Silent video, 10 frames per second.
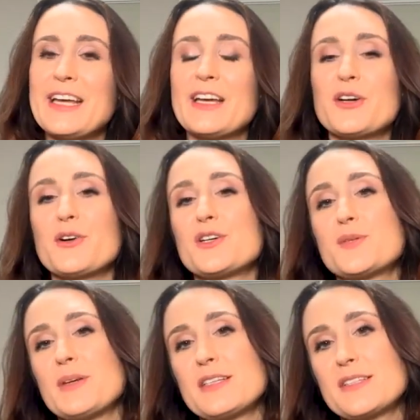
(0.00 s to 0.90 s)
encouraged
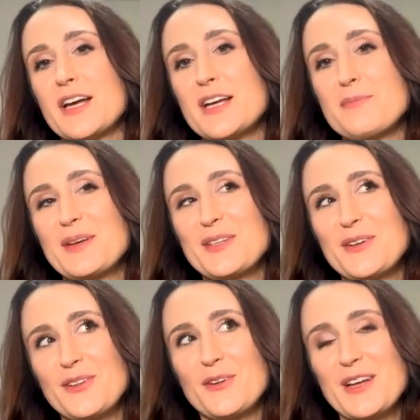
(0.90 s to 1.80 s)
me to sign up at the
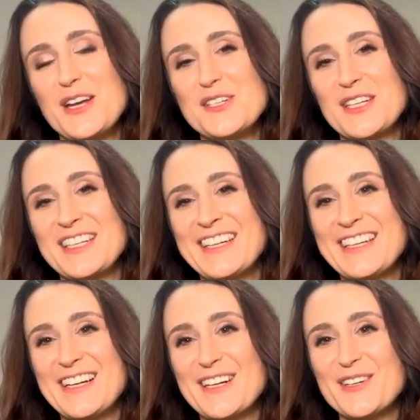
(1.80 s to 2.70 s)
location
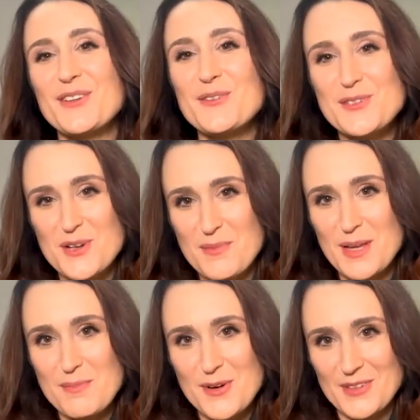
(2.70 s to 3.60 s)
uh, closer to me
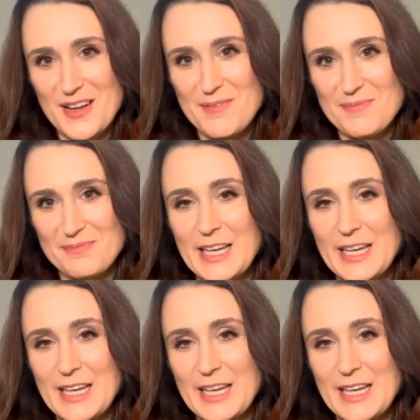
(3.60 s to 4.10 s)
in Brookline.